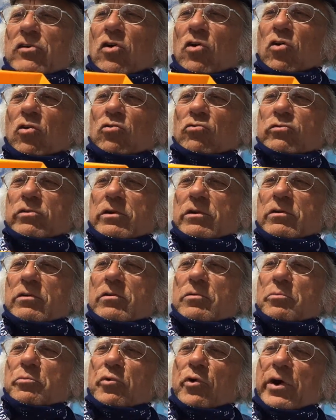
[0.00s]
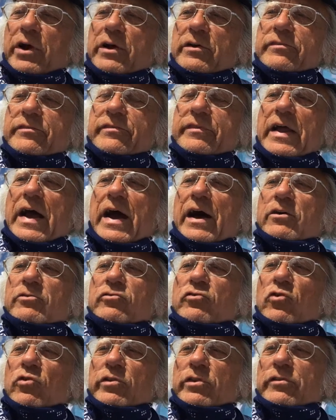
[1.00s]
own, bring us down
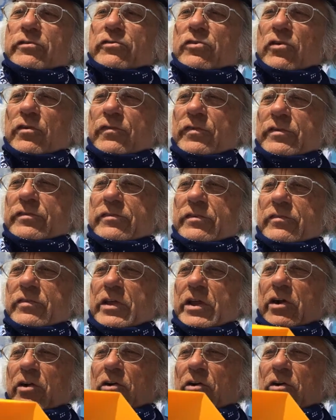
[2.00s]
toward the surface of the